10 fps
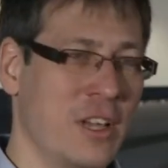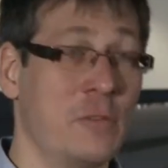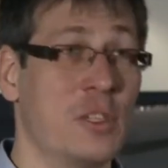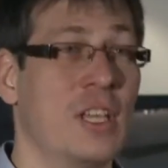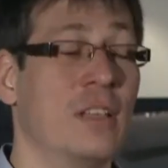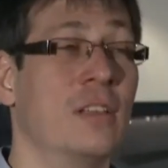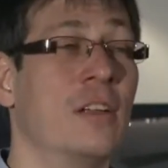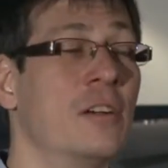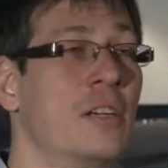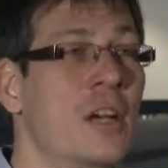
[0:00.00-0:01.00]
I have to say that
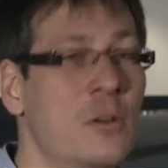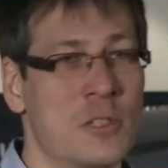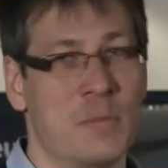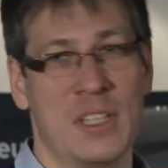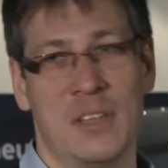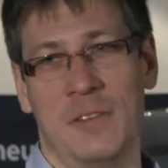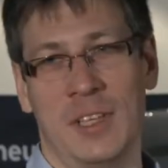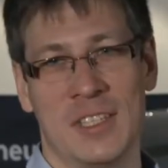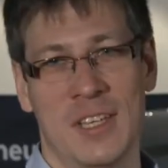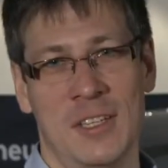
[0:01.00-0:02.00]
there are no specific
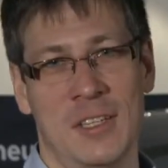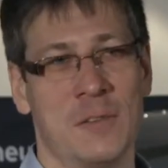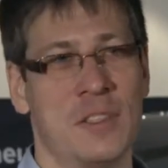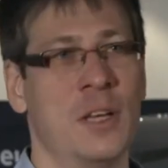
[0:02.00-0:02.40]
incentives.